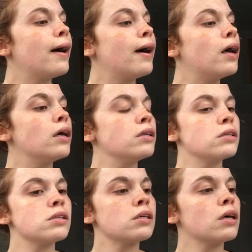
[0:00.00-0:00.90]

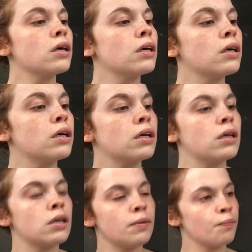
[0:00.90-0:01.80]
And
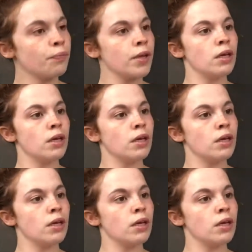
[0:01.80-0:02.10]
I'm